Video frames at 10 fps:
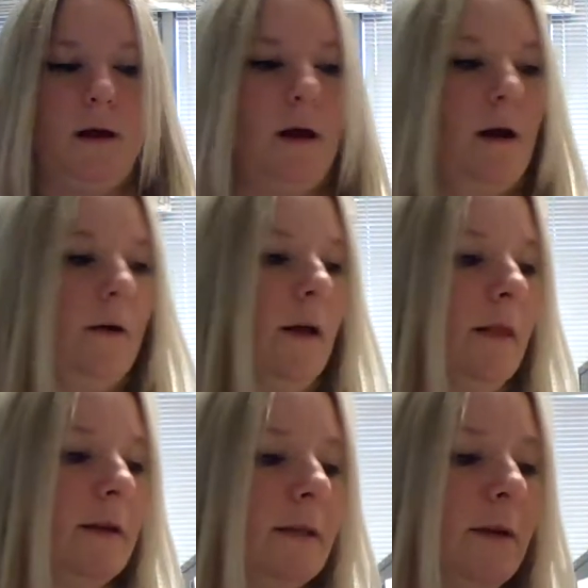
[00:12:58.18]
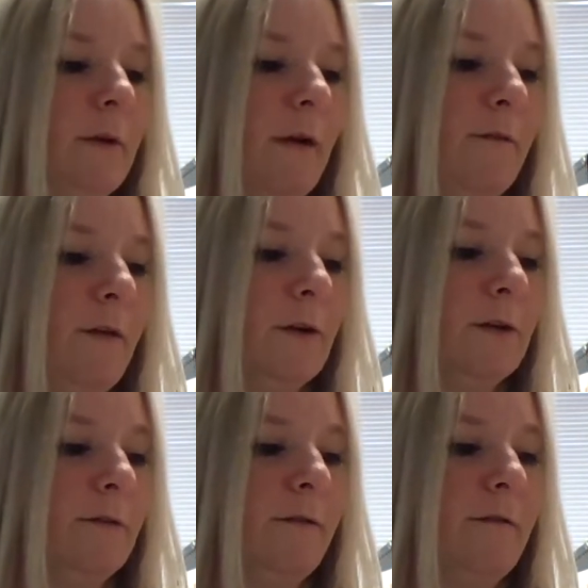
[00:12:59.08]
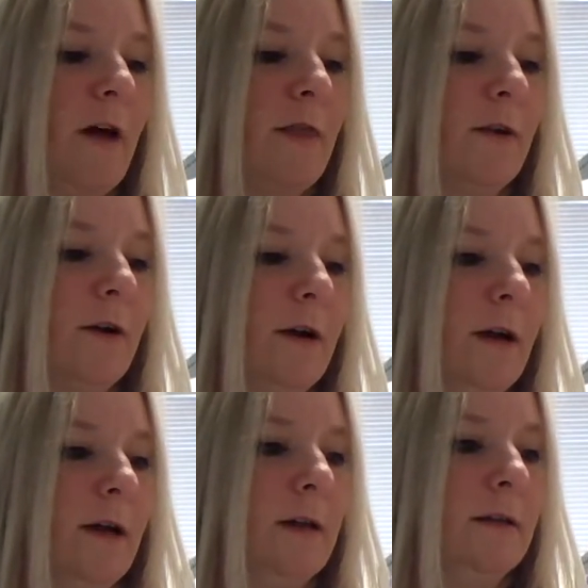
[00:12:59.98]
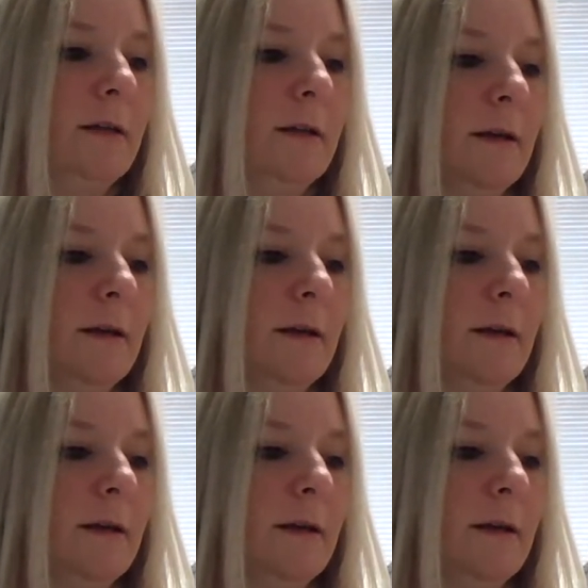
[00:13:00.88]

Alright, let's see what our first feather is.